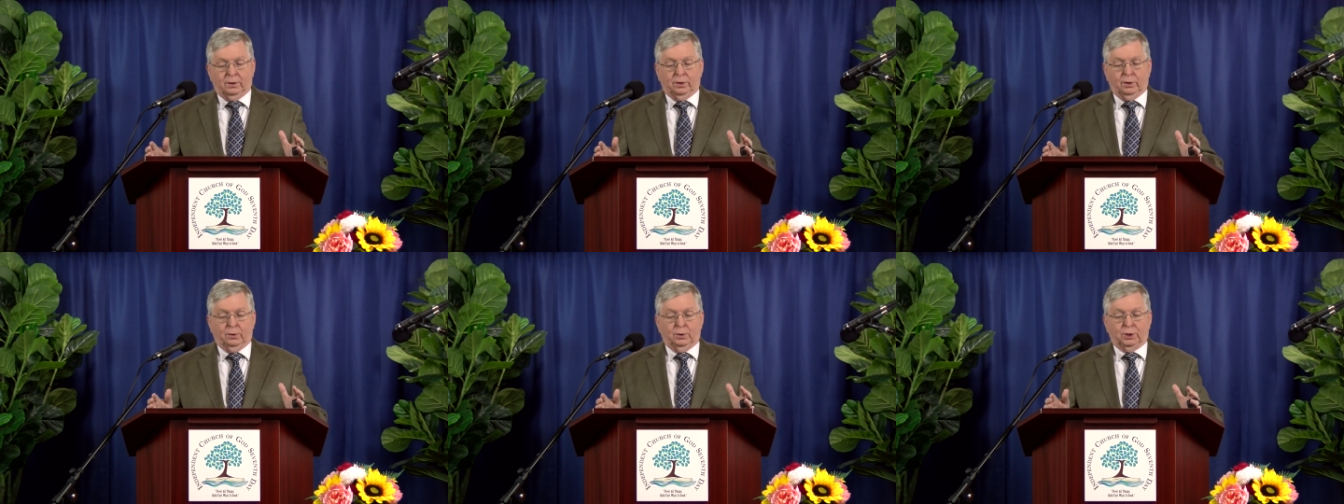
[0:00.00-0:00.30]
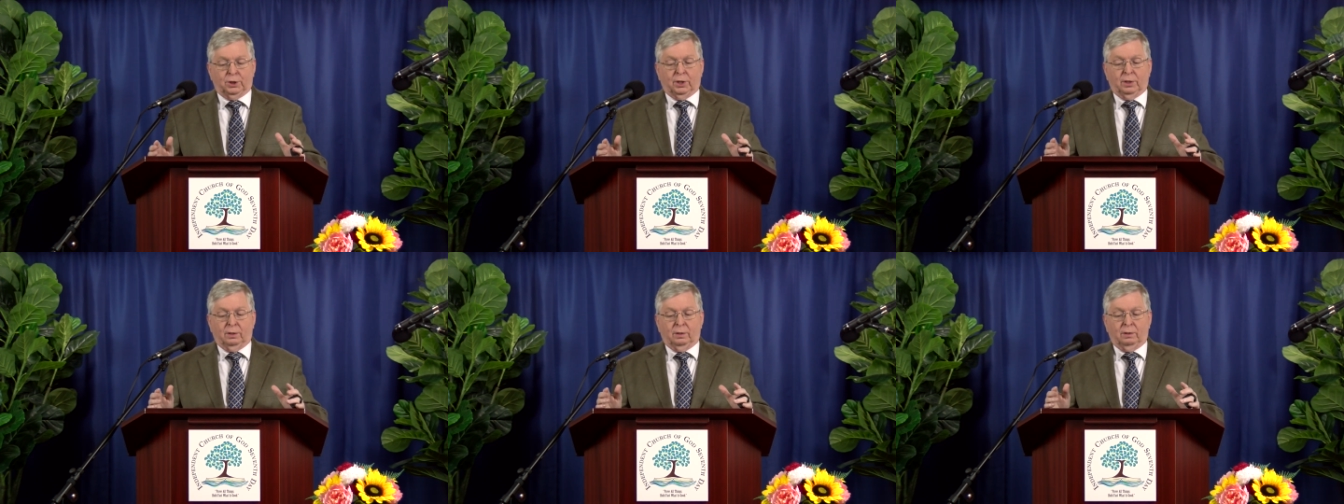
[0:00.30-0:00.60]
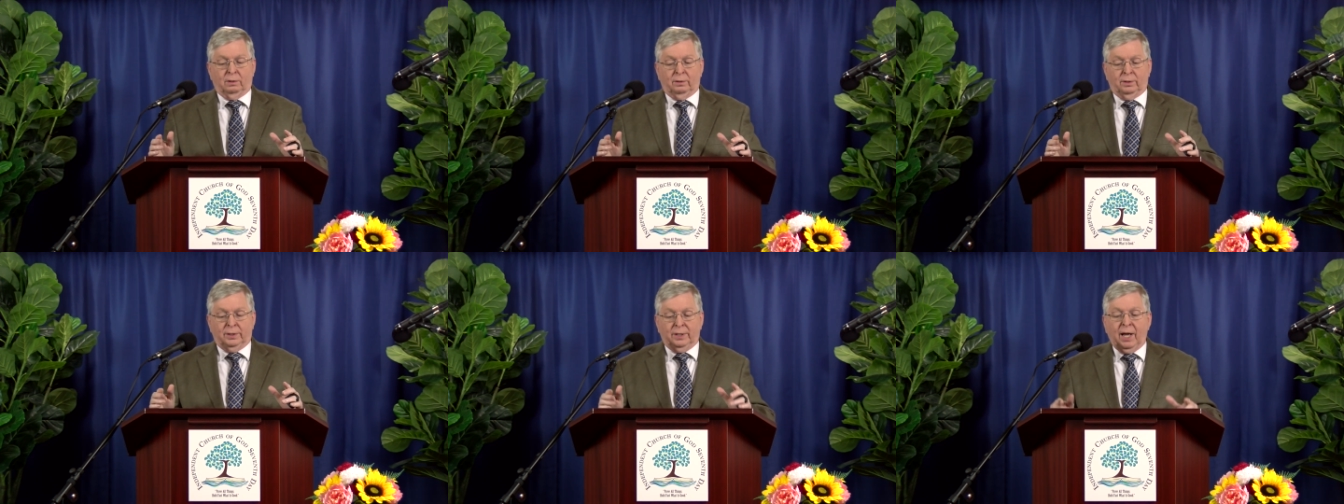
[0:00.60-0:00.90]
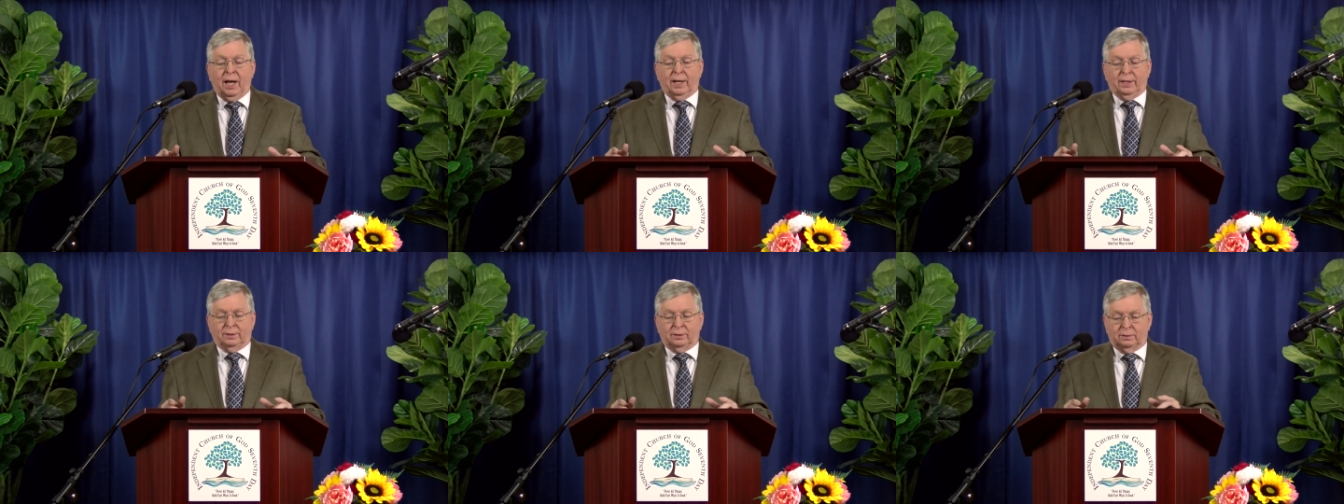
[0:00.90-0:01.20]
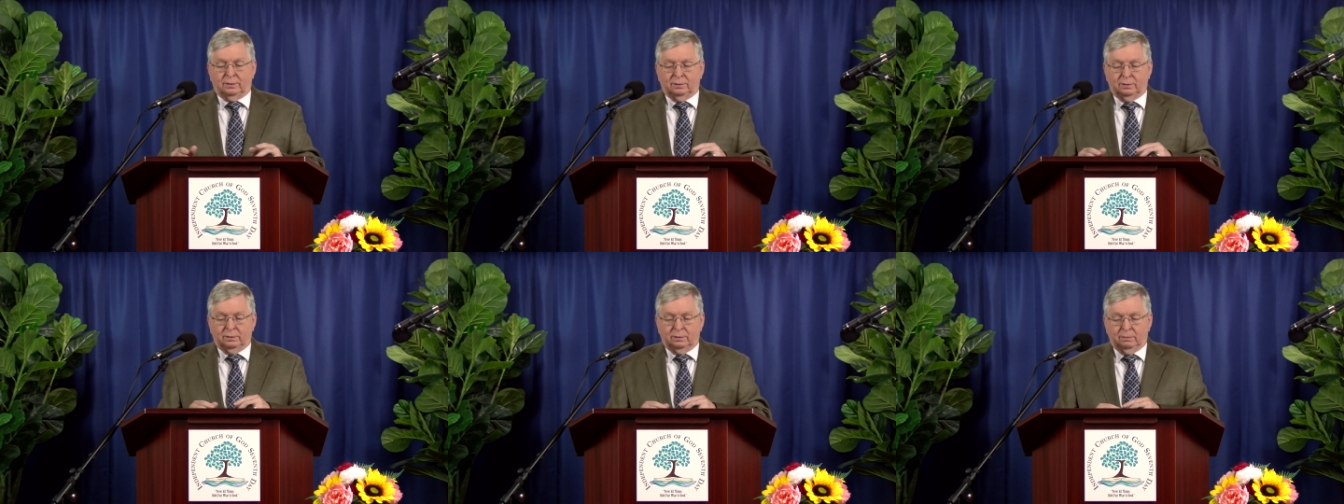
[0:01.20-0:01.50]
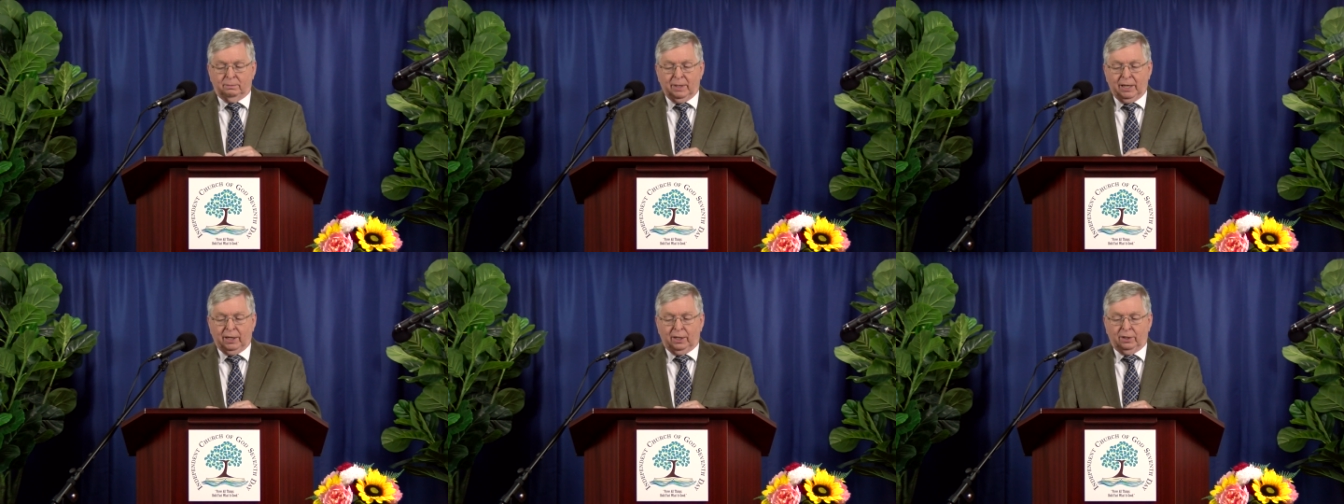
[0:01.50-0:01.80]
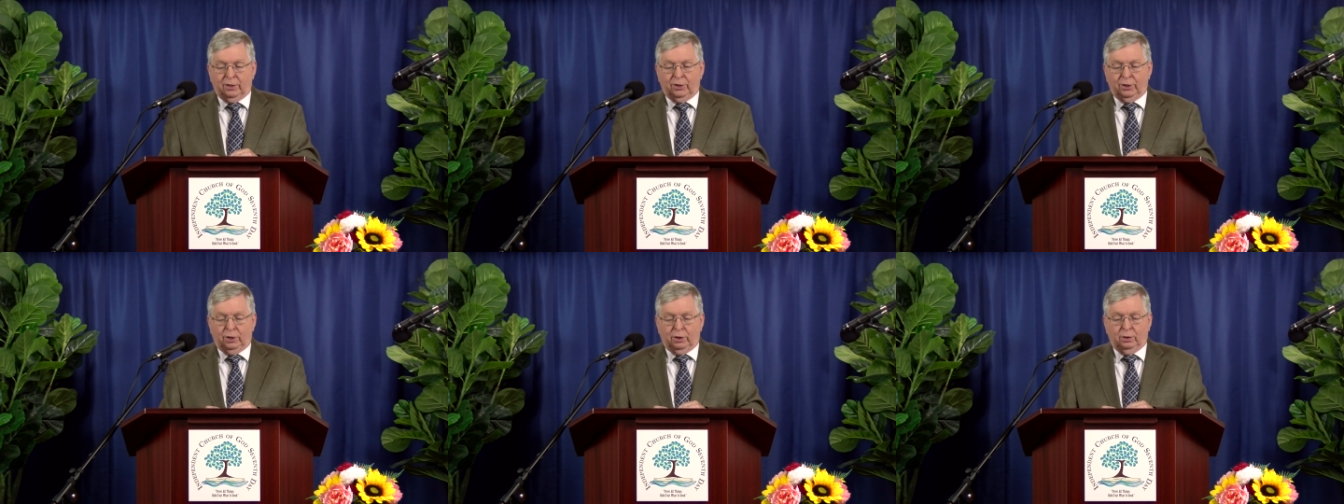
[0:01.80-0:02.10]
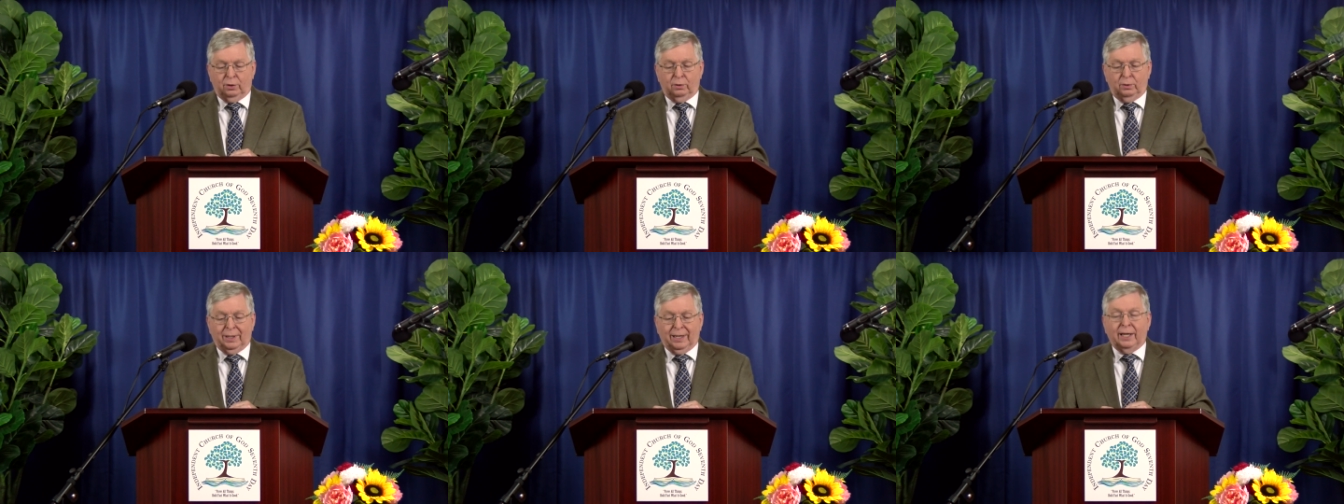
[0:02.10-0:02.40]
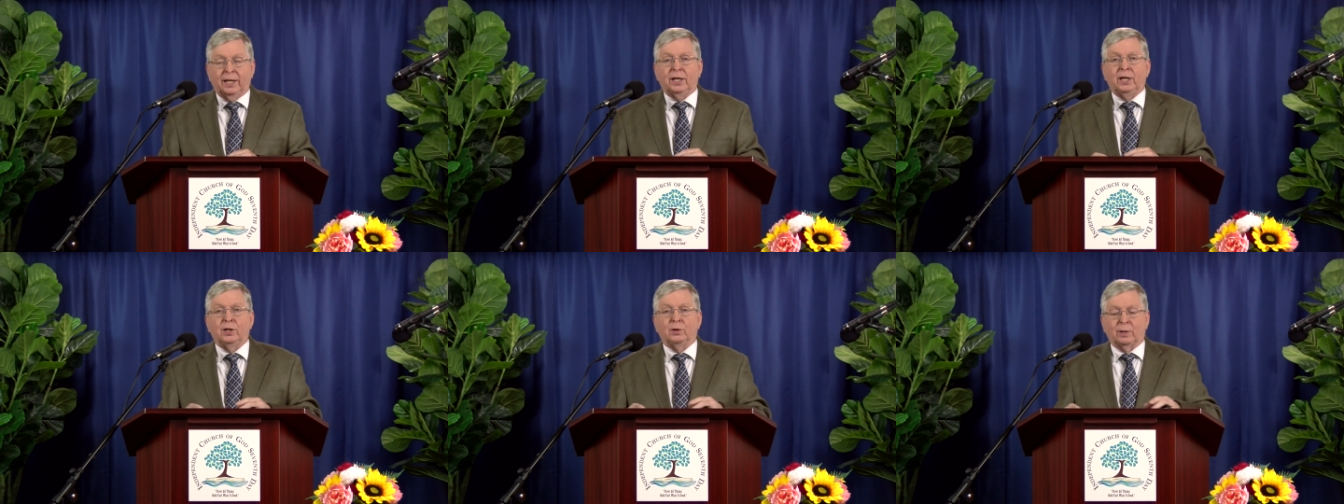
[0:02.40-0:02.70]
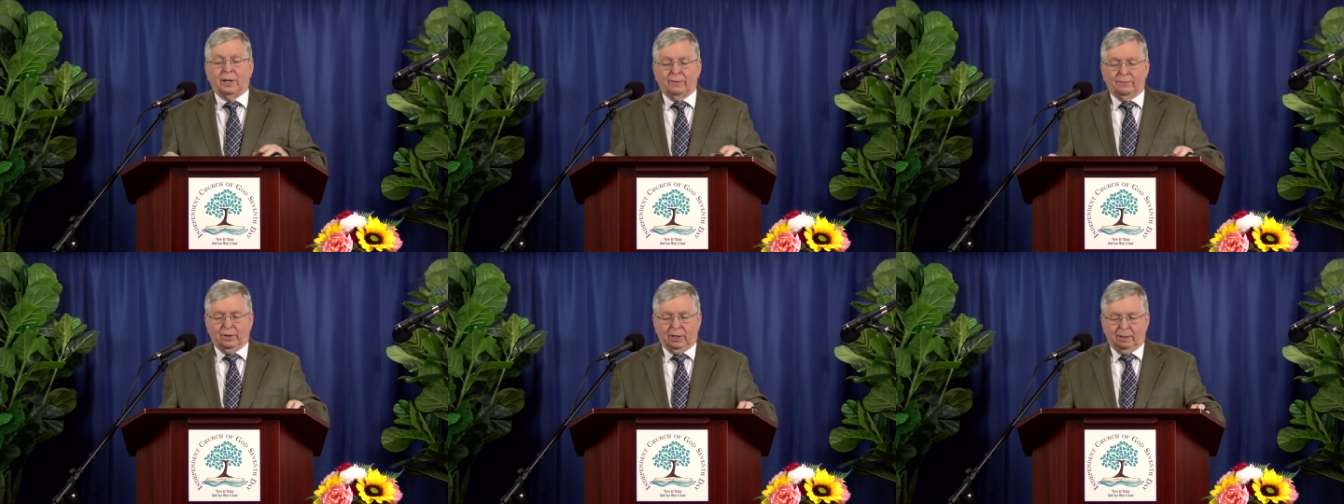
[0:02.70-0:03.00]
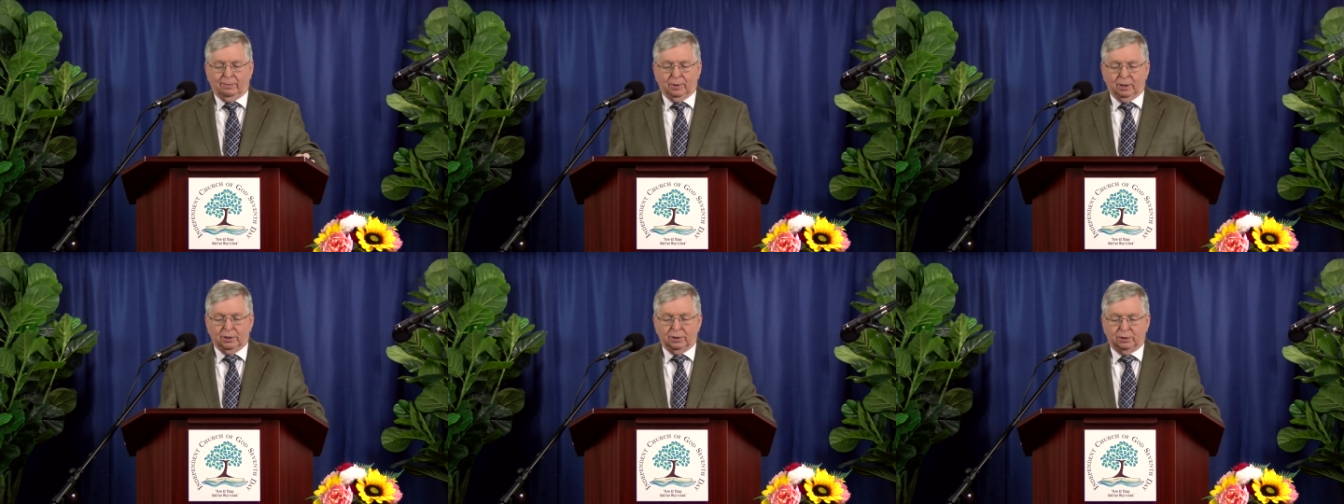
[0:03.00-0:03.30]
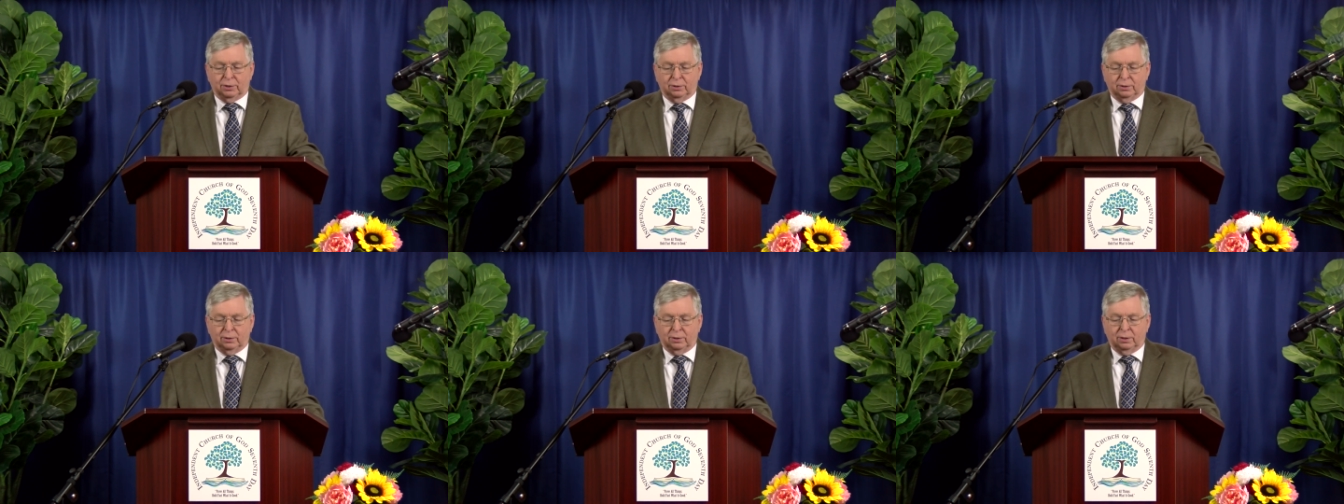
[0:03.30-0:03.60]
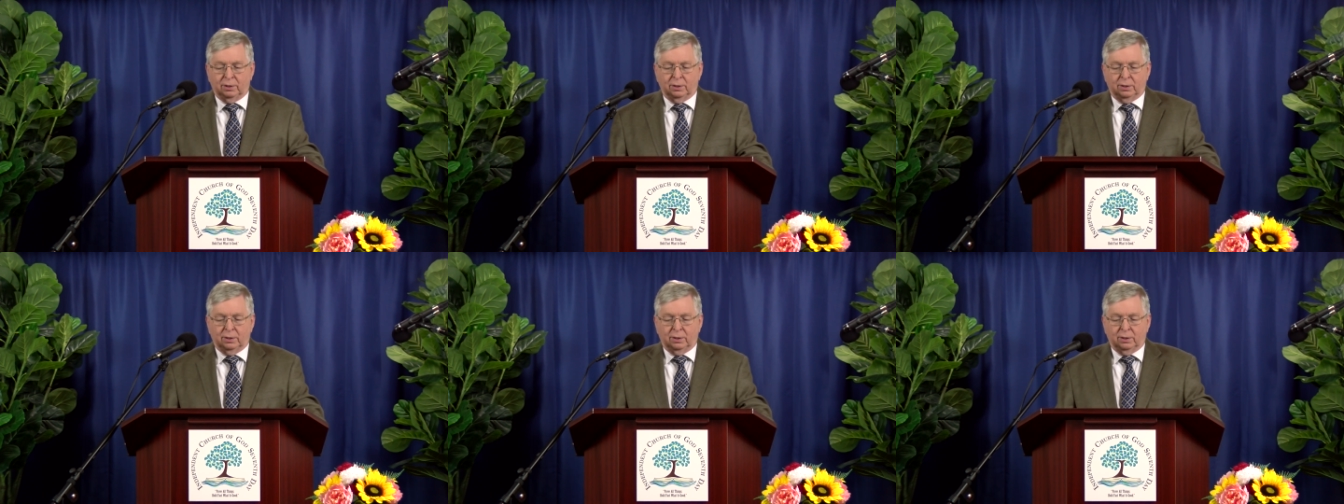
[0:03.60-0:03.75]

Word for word: You shall not make unto you any graven image